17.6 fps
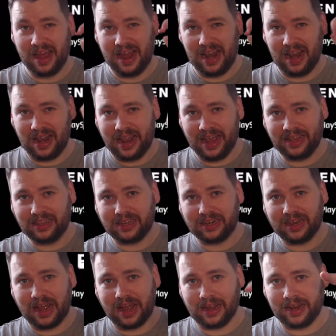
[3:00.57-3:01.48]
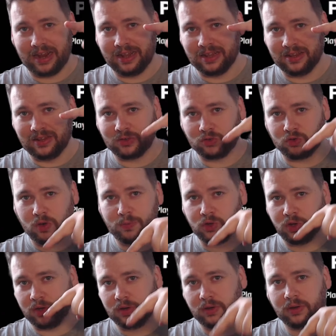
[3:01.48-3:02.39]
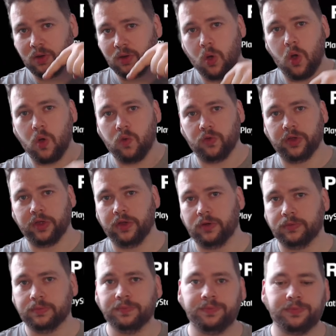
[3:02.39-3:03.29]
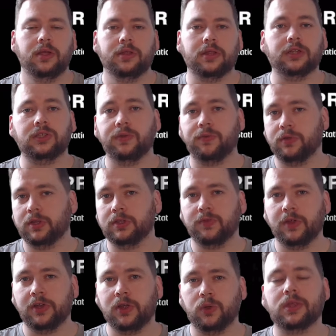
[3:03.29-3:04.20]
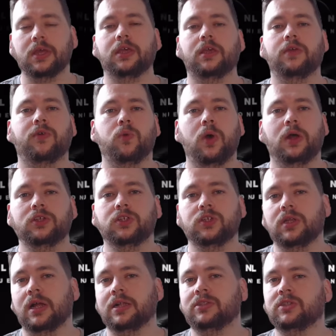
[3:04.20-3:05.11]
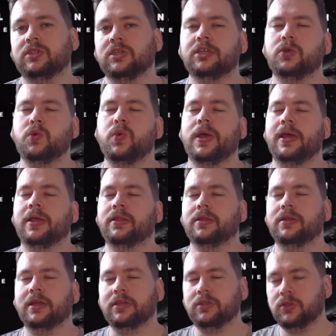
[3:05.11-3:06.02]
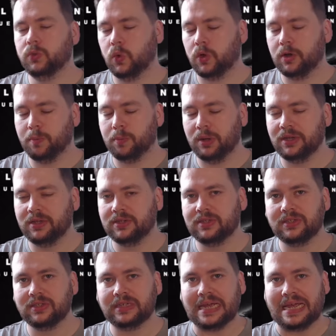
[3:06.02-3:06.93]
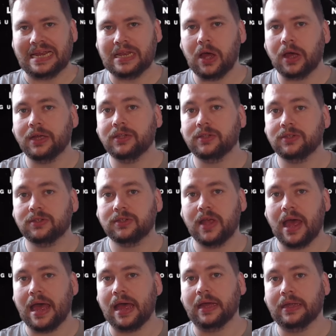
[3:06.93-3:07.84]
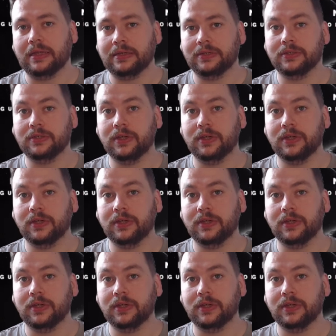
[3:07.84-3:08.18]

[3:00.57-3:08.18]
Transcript: Link to that in the description over here. That's it for this video. Thank you for watching. I'll see you in the next one. Please stay nice and